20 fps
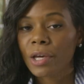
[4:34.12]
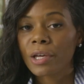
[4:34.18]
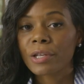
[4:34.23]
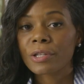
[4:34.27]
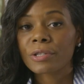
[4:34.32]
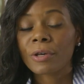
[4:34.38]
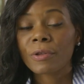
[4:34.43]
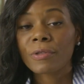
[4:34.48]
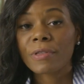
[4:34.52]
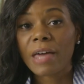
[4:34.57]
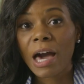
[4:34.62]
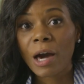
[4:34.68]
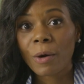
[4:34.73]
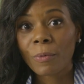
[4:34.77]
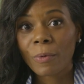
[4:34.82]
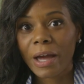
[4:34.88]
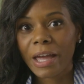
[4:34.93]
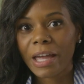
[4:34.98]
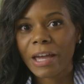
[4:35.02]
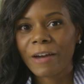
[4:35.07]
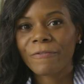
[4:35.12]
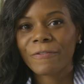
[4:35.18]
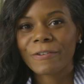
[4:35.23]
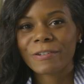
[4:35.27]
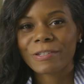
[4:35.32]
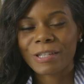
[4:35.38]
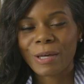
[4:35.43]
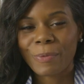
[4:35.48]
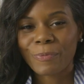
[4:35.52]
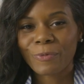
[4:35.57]
So that way, if for
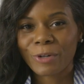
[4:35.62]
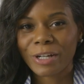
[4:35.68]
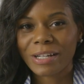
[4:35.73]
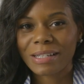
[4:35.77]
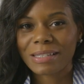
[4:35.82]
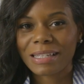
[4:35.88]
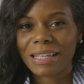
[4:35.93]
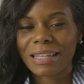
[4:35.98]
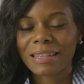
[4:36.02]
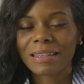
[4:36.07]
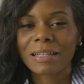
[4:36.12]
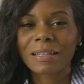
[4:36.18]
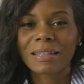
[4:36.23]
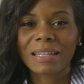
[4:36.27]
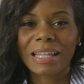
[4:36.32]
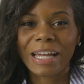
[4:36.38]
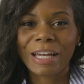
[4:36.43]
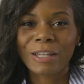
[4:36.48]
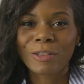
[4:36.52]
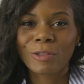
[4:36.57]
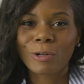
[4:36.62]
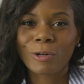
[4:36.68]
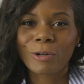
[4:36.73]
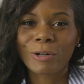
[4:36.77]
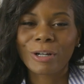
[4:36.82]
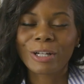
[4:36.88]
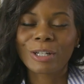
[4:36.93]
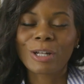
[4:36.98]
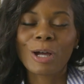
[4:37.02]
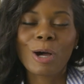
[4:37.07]
some reason the
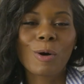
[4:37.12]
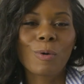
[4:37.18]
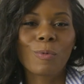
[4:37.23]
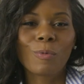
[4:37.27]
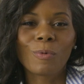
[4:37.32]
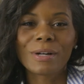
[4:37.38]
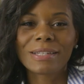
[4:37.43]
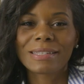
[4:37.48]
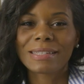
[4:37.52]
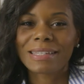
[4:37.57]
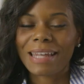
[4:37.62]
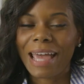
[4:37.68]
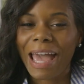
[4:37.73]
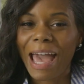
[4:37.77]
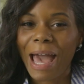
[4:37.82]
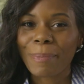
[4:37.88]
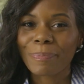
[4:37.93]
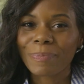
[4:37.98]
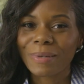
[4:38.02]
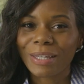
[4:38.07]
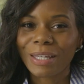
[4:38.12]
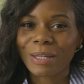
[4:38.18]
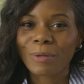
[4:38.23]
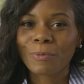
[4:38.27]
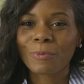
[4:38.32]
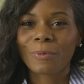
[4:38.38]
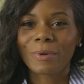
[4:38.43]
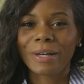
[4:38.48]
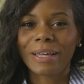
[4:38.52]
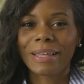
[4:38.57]
landlord wasn't happy
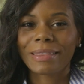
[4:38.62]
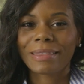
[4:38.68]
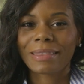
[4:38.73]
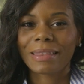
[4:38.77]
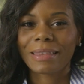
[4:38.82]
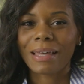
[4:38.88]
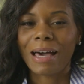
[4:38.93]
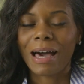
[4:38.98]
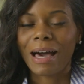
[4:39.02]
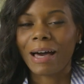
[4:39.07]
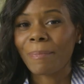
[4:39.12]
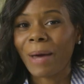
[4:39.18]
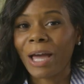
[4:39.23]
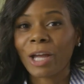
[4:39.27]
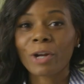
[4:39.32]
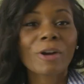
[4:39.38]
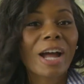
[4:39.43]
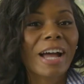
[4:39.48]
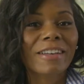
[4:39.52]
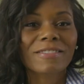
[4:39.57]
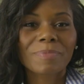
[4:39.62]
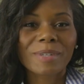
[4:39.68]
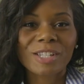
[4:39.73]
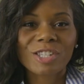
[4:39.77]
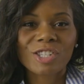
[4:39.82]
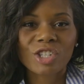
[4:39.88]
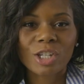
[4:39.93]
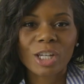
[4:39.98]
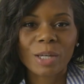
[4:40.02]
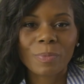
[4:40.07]
with my
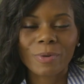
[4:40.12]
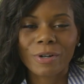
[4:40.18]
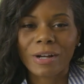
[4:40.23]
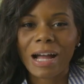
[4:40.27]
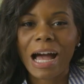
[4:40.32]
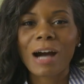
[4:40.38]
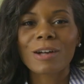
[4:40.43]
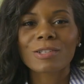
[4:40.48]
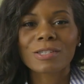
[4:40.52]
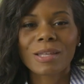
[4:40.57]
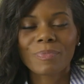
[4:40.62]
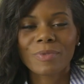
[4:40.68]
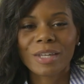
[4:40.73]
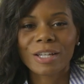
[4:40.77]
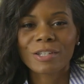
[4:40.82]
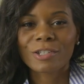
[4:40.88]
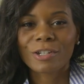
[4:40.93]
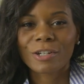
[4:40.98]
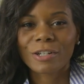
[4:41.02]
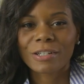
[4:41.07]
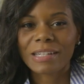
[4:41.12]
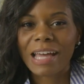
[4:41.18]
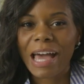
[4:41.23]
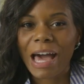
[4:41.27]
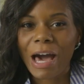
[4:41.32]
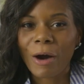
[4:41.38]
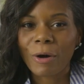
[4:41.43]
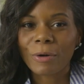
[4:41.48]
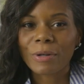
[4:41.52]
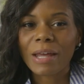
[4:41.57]
craftsmanship or how something turned
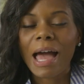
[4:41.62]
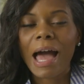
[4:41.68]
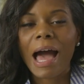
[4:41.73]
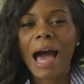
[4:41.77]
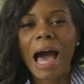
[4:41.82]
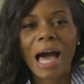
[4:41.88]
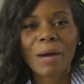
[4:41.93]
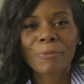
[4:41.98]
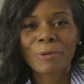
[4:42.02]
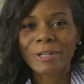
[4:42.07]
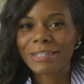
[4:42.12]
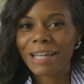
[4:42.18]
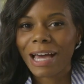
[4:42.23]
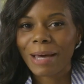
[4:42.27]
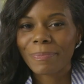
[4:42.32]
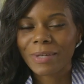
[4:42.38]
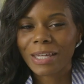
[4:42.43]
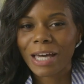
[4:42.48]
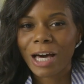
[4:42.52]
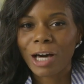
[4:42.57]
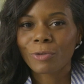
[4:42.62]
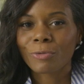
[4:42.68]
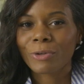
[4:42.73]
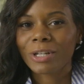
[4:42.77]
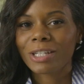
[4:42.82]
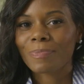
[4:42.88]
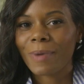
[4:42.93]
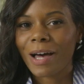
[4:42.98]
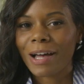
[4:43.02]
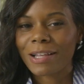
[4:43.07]
out, I would not be held
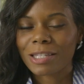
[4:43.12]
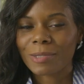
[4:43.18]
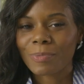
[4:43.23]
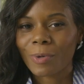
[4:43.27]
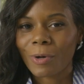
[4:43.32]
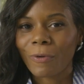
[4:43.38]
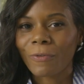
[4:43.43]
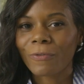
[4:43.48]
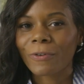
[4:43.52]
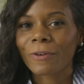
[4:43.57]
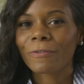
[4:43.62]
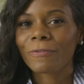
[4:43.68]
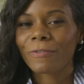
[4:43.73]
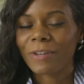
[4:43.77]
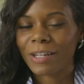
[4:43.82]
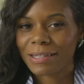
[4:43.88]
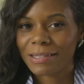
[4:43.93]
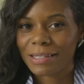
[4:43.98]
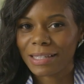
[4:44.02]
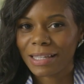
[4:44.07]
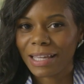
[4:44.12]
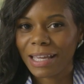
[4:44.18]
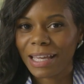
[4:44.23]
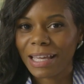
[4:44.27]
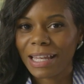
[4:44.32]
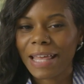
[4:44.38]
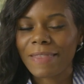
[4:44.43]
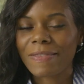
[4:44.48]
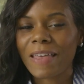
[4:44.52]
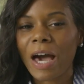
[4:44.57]
responsible for fixing
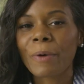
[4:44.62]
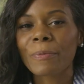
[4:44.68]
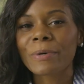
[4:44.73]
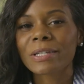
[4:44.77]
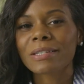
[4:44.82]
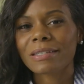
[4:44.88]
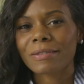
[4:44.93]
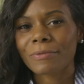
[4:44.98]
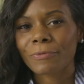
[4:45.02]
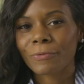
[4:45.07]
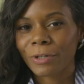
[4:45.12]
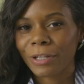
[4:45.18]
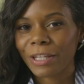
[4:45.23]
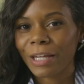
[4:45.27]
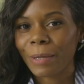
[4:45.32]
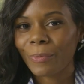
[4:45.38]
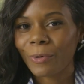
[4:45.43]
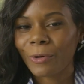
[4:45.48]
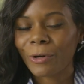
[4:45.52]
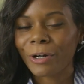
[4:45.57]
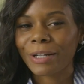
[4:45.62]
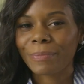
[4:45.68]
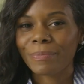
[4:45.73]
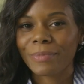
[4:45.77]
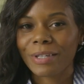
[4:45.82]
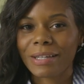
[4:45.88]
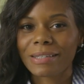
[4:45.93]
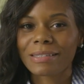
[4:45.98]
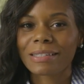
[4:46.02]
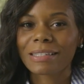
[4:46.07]
it. And that was really important
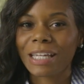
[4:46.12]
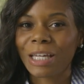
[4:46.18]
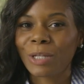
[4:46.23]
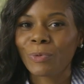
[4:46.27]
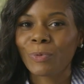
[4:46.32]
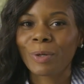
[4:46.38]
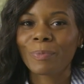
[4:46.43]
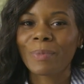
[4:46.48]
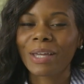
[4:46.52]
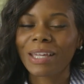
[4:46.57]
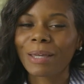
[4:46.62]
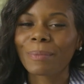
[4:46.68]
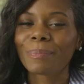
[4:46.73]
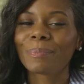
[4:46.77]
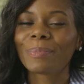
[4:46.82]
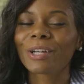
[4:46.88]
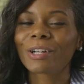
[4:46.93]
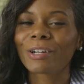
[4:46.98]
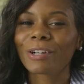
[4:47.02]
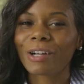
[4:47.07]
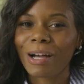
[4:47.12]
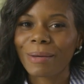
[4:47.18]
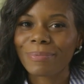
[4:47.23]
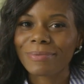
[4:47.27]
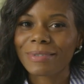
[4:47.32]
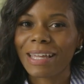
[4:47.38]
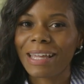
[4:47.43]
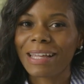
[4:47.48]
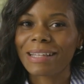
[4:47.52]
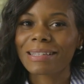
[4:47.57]
because, again, we were making bigger
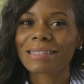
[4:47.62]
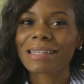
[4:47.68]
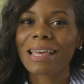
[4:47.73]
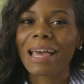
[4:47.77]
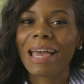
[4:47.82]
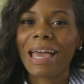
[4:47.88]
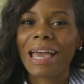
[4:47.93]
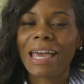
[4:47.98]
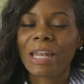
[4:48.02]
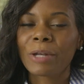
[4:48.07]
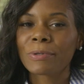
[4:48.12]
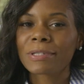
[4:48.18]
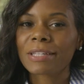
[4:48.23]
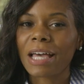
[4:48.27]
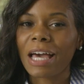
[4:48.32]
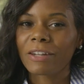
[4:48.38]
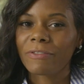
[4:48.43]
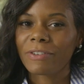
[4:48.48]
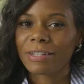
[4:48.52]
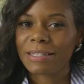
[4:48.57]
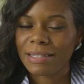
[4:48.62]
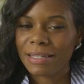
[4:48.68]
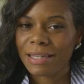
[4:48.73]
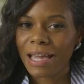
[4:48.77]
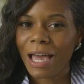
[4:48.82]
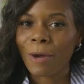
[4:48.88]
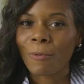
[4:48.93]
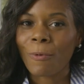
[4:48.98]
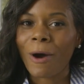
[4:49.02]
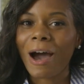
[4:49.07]
updates and it was kind of a
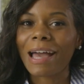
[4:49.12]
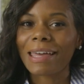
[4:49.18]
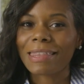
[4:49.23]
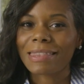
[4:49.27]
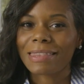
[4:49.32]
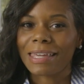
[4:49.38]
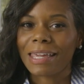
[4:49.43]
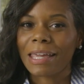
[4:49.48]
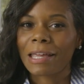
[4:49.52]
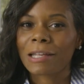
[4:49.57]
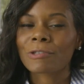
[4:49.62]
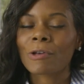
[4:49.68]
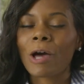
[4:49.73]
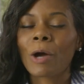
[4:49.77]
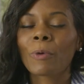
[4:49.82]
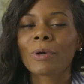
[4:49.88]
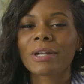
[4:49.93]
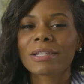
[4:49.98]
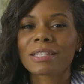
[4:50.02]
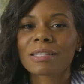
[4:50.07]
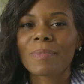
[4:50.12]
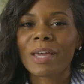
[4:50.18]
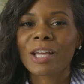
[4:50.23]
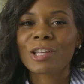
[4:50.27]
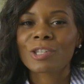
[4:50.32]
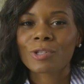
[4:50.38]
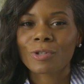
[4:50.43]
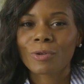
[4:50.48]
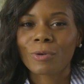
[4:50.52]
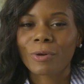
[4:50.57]
DIY thing. So I wanted to
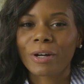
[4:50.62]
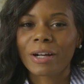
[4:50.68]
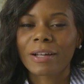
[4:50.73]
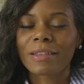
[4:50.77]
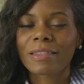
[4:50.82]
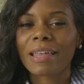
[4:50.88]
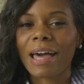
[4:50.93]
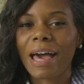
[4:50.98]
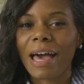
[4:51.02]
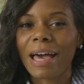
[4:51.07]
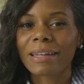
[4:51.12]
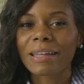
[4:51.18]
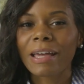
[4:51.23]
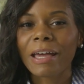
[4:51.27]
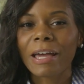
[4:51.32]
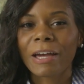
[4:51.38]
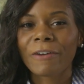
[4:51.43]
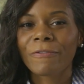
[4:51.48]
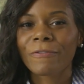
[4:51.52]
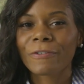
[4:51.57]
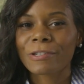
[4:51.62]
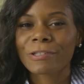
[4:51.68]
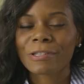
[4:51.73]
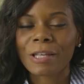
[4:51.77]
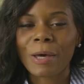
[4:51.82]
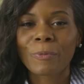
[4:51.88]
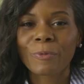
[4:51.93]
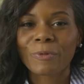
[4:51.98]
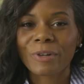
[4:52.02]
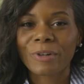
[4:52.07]
make sure that if for
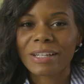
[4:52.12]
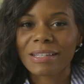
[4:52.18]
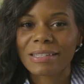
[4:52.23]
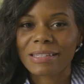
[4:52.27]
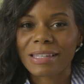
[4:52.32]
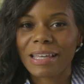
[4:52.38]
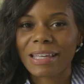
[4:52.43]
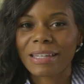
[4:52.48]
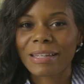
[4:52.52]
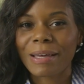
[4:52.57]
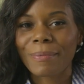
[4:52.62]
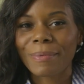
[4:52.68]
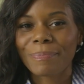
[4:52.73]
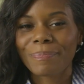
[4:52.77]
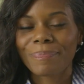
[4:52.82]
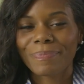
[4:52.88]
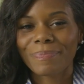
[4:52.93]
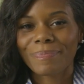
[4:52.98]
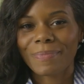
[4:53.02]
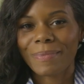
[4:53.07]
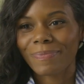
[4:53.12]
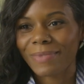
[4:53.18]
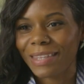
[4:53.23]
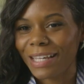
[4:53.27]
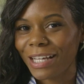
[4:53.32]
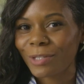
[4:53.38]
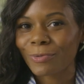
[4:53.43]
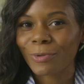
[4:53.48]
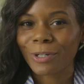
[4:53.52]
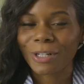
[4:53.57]
some reason
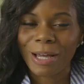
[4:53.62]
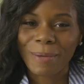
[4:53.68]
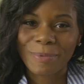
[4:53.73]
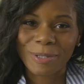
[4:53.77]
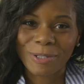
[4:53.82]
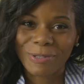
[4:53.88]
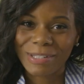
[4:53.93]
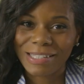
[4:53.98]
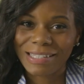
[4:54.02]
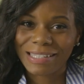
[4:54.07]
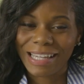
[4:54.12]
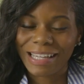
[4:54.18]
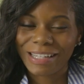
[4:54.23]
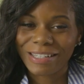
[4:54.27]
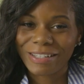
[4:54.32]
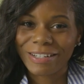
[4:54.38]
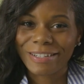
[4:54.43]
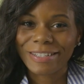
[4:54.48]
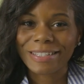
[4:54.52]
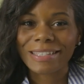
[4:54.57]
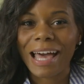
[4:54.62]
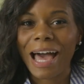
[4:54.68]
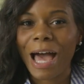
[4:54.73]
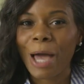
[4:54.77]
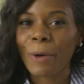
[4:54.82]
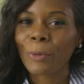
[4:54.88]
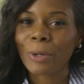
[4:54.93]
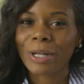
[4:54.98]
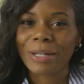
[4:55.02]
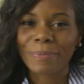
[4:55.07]
things weren't up to his standards,
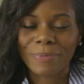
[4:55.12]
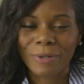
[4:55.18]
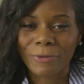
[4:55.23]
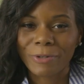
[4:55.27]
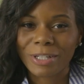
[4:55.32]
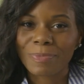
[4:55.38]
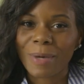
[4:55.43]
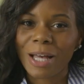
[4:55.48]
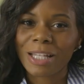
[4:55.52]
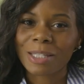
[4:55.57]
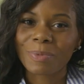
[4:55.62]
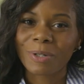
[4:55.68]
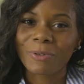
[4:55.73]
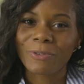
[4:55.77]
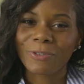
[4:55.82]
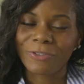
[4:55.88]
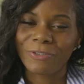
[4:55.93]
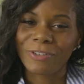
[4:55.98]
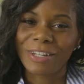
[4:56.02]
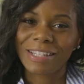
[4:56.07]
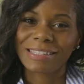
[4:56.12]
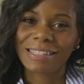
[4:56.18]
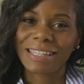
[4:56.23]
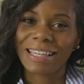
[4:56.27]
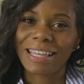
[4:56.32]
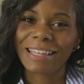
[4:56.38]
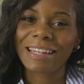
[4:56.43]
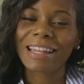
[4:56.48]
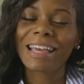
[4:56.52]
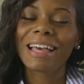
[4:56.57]
I wouldn't be responsible for fixing
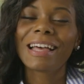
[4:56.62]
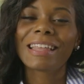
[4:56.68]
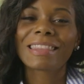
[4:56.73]
it.